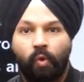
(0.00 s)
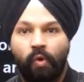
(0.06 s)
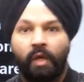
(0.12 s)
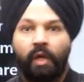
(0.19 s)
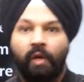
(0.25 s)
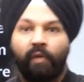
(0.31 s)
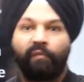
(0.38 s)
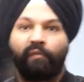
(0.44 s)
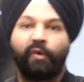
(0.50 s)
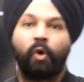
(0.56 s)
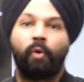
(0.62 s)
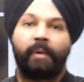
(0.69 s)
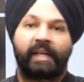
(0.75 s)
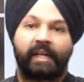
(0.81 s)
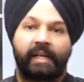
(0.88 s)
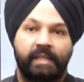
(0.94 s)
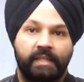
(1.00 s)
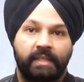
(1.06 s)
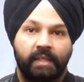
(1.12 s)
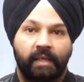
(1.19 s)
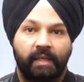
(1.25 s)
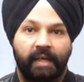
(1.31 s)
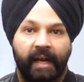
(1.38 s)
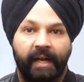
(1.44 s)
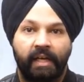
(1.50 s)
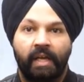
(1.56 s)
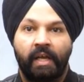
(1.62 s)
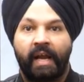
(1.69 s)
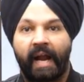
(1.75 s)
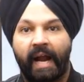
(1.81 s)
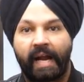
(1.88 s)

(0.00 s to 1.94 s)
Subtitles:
to few buttons, right?